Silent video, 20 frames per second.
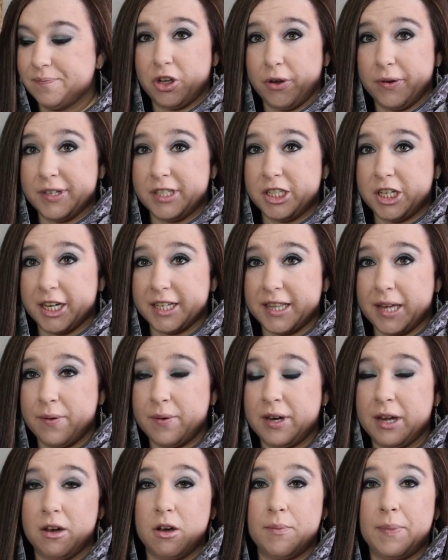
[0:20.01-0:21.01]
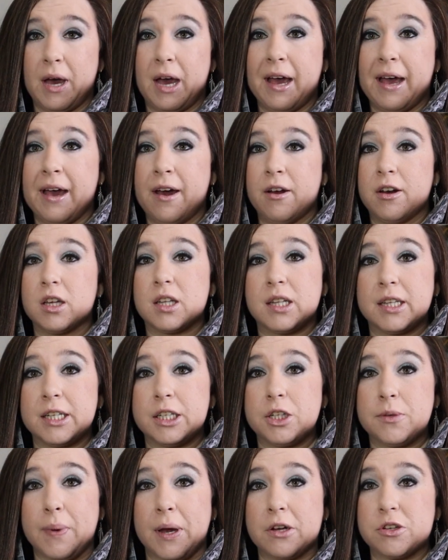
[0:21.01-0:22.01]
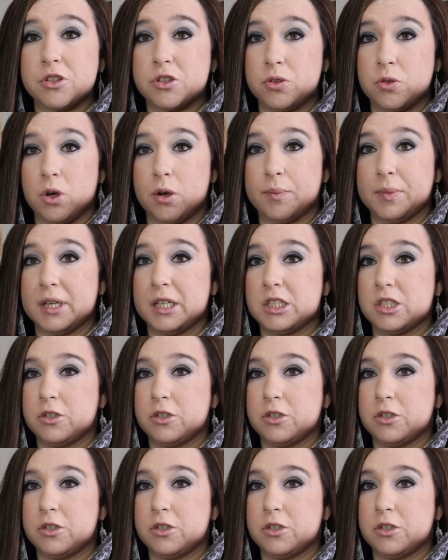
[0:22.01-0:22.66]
Go and check that one out about how to clean your mounts normally.